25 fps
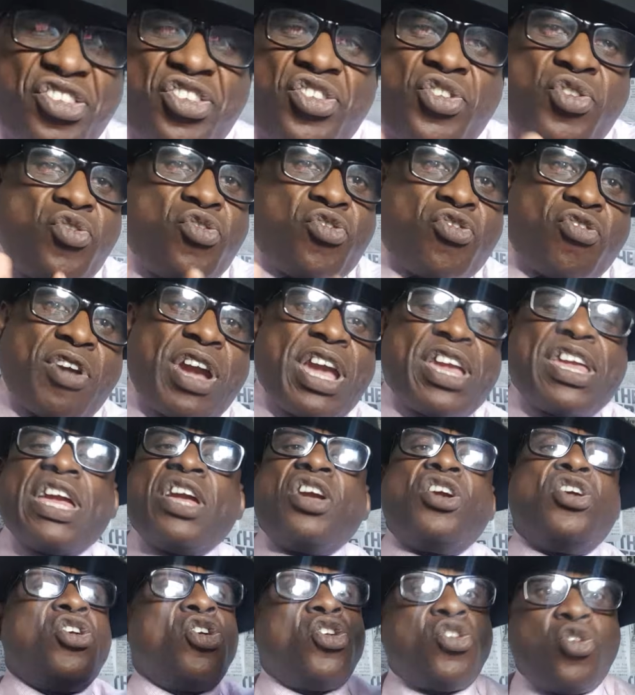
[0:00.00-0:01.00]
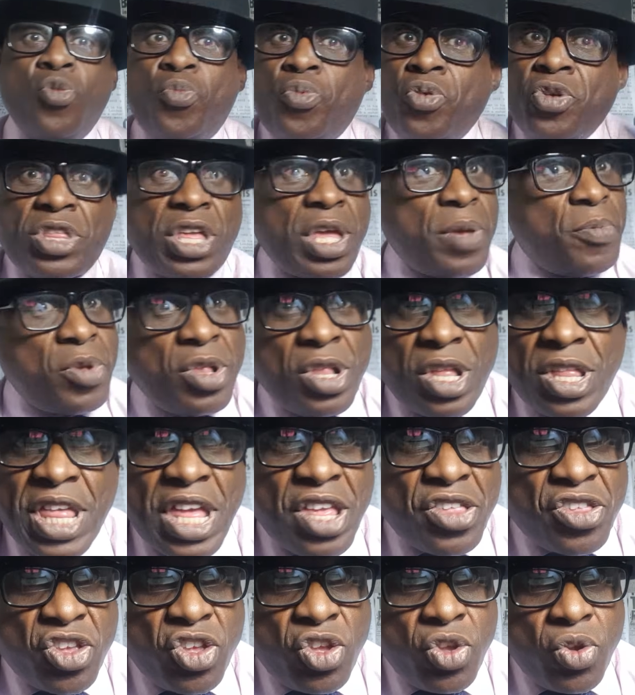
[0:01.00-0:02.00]
to you, yeah, you put a statement like
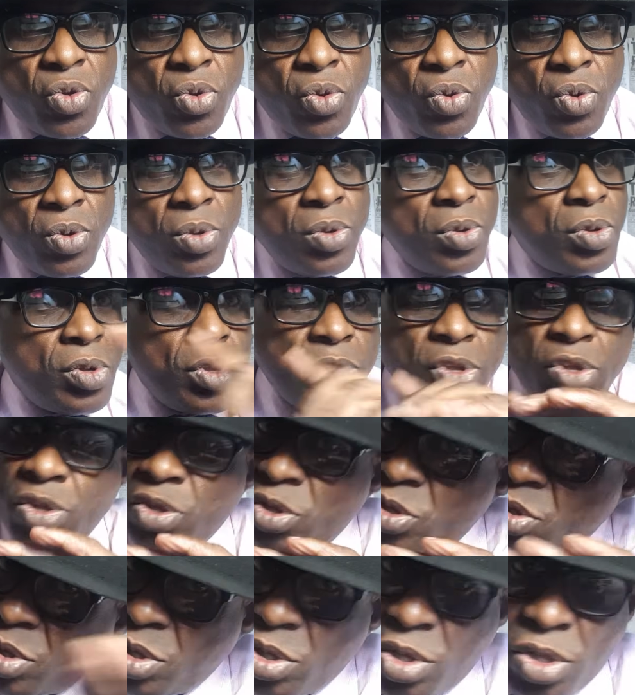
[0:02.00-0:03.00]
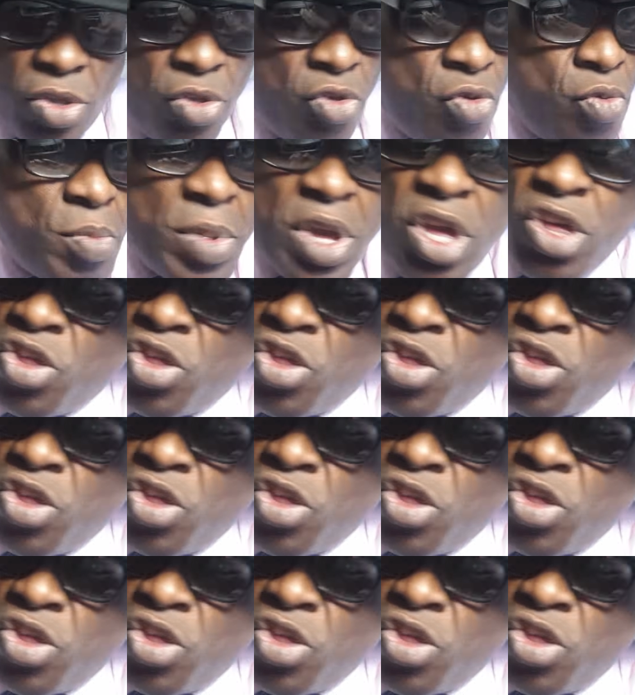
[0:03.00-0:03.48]
that to you, you make